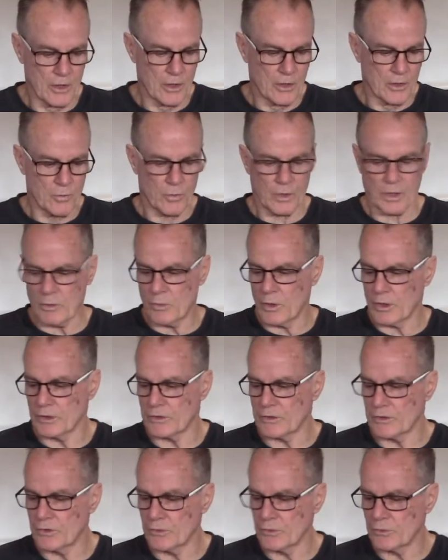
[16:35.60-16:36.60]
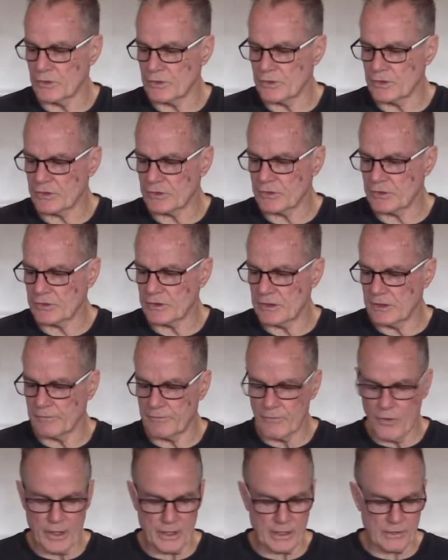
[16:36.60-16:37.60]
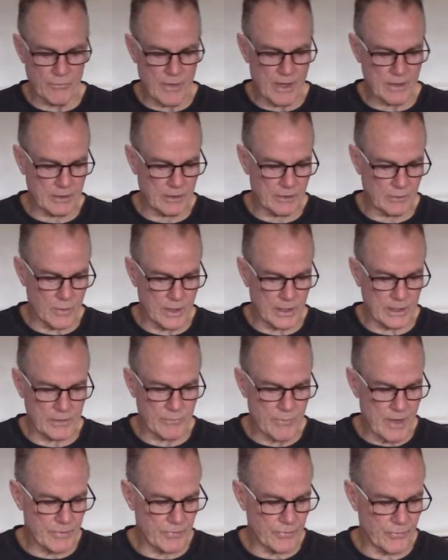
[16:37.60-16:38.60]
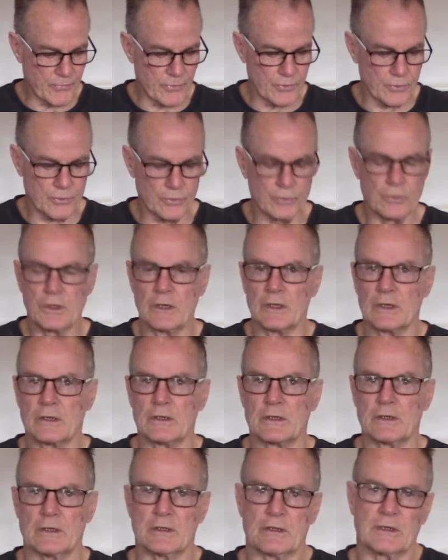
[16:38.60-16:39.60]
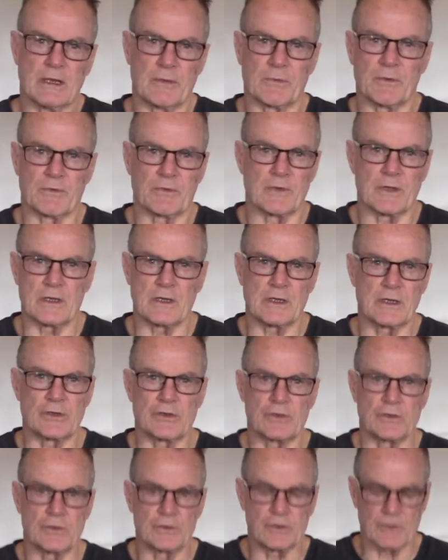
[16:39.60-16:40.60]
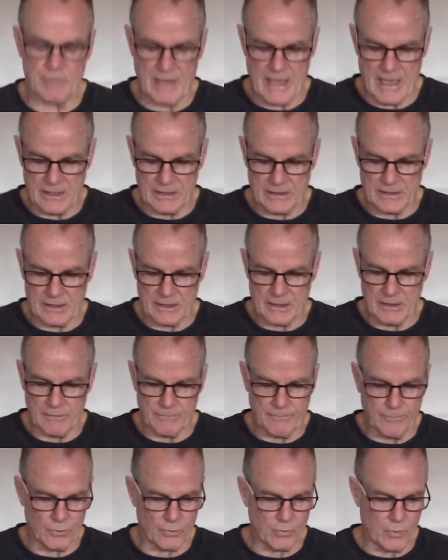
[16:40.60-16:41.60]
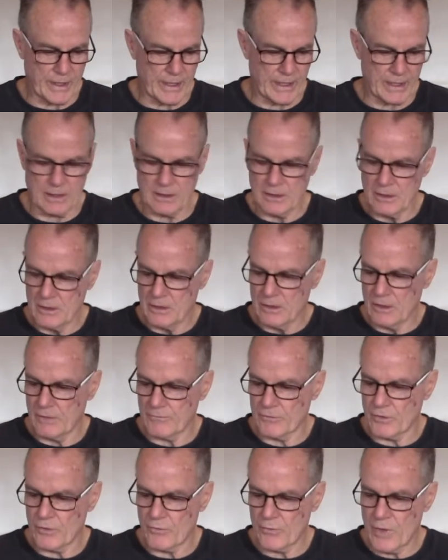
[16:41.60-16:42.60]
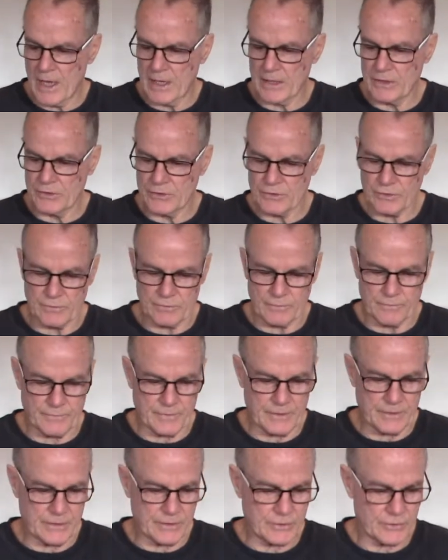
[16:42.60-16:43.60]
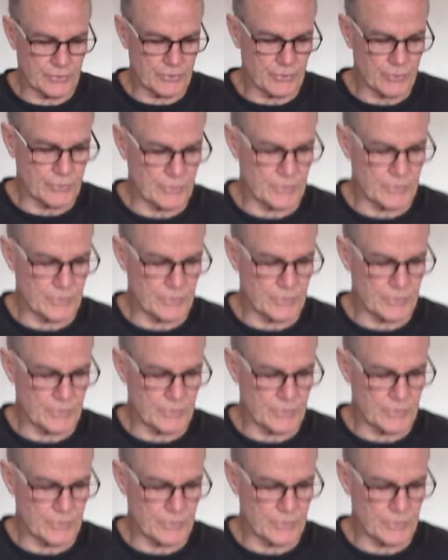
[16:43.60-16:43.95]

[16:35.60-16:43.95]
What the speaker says: What I wanted to do is just finally quickly run through some of the issues about footwear. I've got a range of shoes